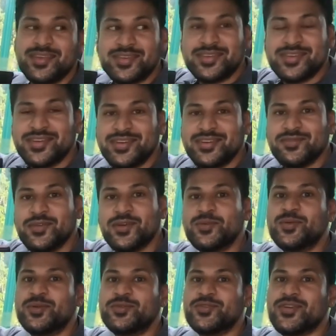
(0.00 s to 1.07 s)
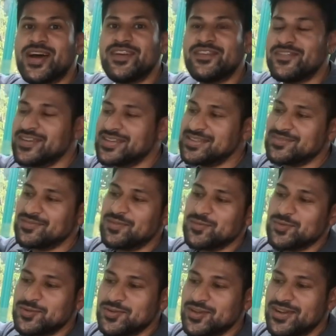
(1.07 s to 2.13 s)
It's a rear-wheel drive versus
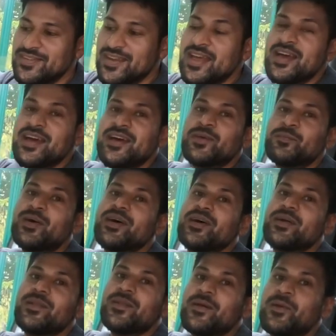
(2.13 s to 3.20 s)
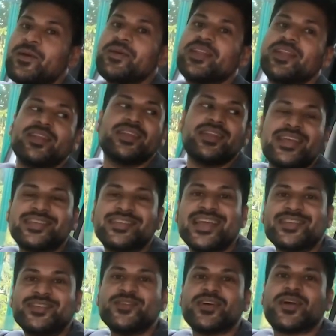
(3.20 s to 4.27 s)
front-wheel drive. But I mean,
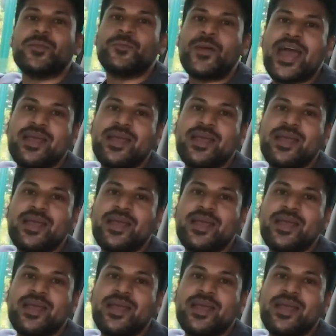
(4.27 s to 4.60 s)
let's not compare